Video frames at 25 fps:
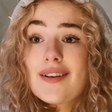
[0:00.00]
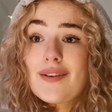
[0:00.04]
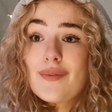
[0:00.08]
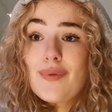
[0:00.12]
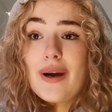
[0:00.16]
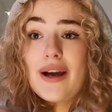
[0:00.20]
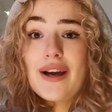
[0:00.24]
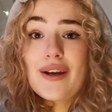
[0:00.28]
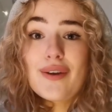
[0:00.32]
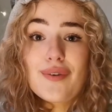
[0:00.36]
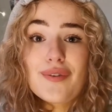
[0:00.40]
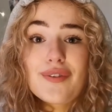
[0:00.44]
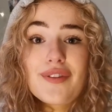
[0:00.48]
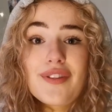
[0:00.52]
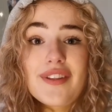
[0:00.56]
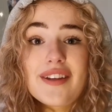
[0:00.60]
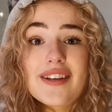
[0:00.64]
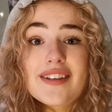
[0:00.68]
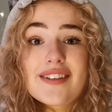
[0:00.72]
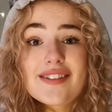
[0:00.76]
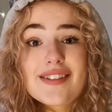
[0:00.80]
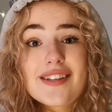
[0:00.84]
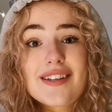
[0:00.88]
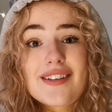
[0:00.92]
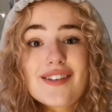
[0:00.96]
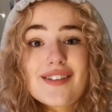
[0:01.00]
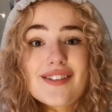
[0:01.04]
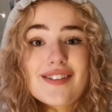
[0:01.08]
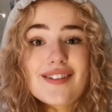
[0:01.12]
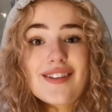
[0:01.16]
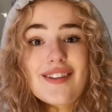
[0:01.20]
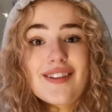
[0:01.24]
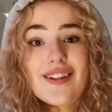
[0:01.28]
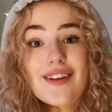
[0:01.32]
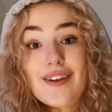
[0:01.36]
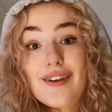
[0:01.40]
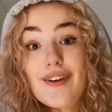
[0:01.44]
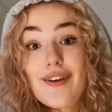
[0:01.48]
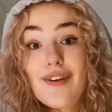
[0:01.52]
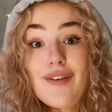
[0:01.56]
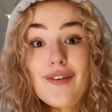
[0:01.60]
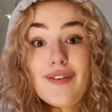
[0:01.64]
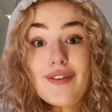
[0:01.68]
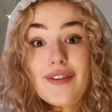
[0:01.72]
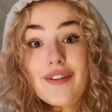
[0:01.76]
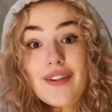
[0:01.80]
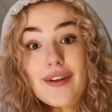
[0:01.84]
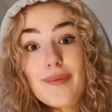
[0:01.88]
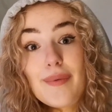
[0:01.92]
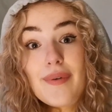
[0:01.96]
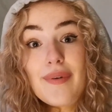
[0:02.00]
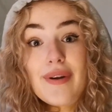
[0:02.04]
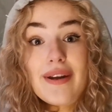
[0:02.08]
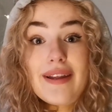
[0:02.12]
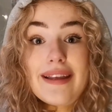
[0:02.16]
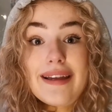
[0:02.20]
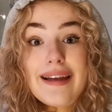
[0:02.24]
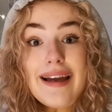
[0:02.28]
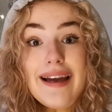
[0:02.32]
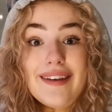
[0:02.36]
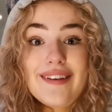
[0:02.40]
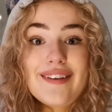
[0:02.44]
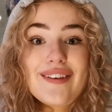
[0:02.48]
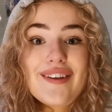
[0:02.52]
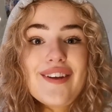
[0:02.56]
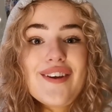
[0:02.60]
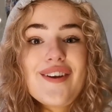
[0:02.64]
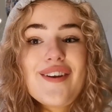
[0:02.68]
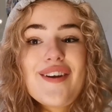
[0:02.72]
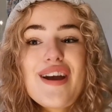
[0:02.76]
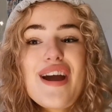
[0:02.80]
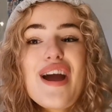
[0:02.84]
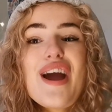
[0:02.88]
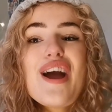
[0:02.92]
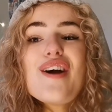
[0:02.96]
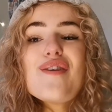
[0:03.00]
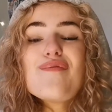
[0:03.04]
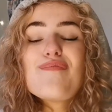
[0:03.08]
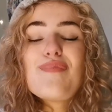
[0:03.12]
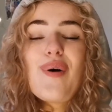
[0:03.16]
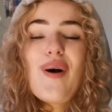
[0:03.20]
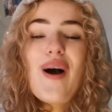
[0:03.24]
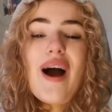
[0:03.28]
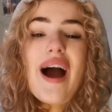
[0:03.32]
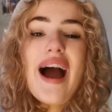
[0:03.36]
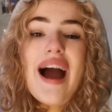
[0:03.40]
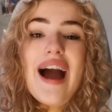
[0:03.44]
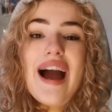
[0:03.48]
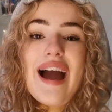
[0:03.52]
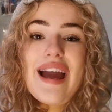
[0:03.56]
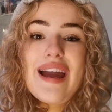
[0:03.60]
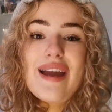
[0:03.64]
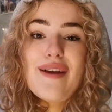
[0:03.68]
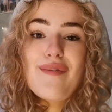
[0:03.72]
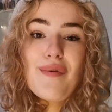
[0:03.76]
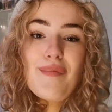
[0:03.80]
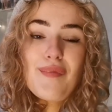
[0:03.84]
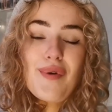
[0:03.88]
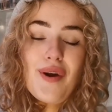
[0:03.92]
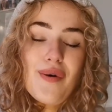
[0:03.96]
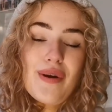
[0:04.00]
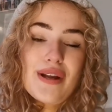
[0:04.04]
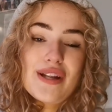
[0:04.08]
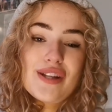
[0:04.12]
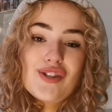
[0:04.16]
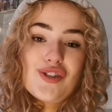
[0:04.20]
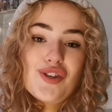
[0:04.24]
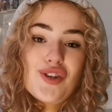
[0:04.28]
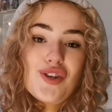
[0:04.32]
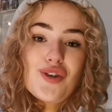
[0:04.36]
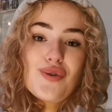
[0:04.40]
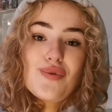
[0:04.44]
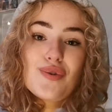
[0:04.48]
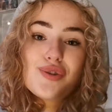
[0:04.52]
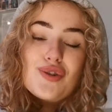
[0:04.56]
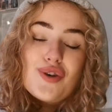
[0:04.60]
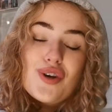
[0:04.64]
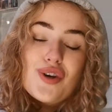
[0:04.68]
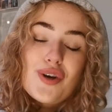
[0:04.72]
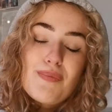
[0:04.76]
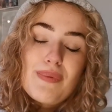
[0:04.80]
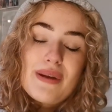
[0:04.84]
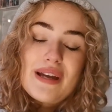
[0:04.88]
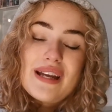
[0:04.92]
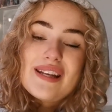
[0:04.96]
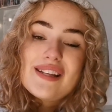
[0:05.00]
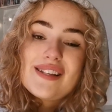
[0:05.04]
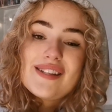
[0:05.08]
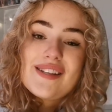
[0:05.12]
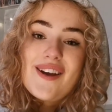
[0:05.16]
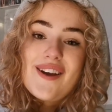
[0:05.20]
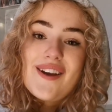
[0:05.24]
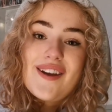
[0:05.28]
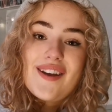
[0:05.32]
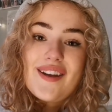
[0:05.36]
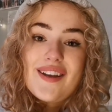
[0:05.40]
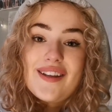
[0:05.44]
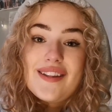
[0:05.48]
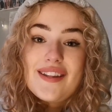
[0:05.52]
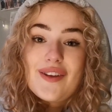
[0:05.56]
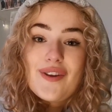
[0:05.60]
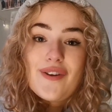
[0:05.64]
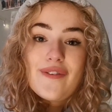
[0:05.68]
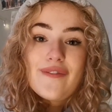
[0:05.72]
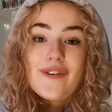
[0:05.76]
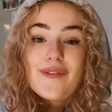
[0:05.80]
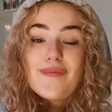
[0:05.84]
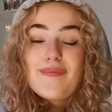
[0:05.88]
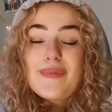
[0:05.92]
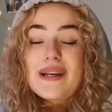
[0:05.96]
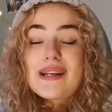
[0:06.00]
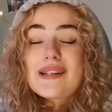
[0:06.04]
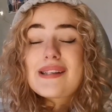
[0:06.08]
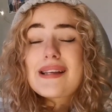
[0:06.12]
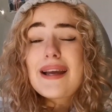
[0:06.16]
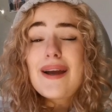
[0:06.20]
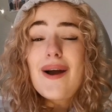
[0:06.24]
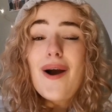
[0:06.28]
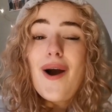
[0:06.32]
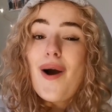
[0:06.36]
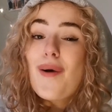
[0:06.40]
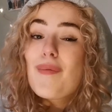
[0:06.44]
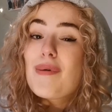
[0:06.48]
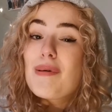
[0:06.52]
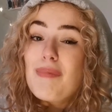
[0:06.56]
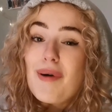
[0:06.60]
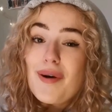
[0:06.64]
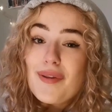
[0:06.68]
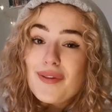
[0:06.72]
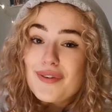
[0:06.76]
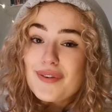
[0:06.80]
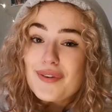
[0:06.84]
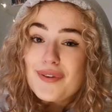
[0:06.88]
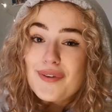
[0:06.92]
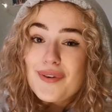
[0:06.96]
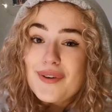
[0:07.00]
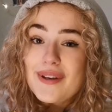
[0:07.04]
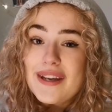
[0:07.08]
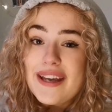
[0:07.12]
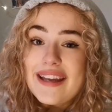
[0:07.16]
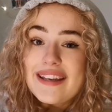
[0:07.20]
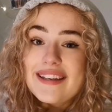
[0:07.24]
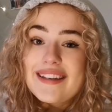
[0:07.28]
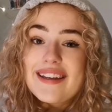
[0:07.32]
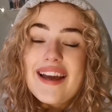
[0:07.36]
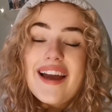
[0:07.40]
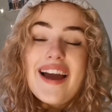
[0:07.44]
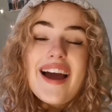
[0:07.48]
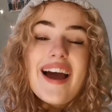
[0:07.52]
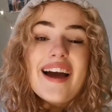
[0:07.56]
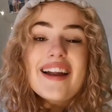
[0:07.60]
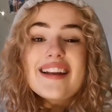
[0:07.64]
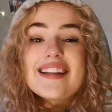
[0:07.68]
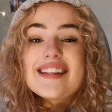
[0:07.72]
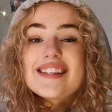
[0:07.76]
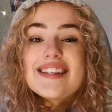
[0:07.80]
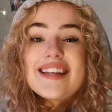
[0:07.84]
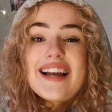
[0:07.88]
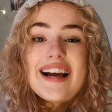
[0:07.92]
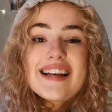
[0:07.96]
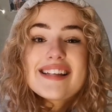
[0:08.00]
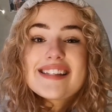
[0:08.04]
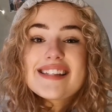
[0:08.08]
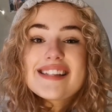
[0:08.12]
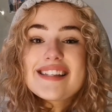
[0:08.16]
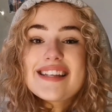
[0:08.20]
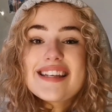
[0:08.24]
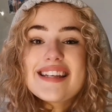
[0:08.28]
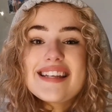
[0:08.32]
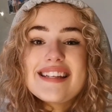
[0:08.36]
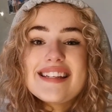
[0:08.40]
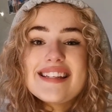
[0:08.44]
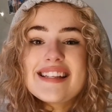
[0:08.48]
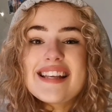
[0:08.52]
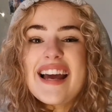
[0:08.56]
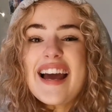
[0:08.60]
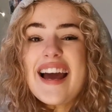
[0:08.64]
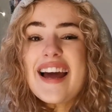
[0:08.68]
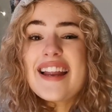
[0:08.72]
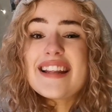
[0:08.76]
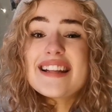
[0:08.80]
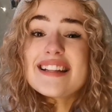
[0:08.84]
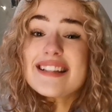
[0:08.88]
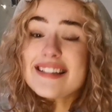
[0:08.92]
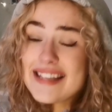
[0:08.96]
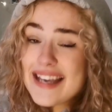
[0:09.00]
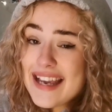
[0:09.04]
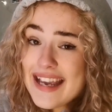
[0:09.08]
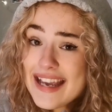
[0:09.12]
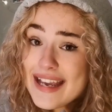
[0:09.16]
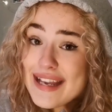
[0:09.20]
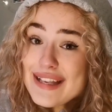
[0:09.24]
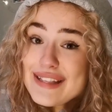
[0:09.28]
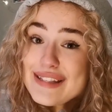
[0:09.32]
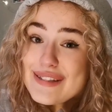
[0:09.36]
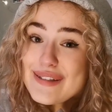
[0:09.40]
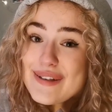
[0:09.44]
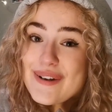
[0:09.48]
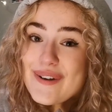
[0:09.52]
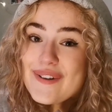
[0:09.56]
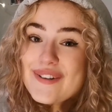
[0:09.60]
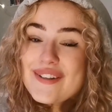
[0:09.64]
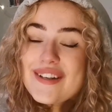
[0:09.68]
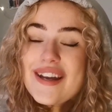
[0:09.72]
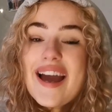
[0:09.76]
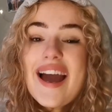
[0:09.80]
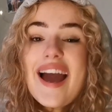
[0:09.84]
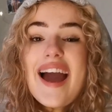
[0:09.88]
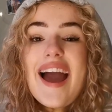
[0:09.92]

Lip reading: quite a good thing, seeing as they're the only thing we really can do. But I am going to chuck a pizza in the oven because I can't be bothered cooking, and it's nice and easy and it tastes good.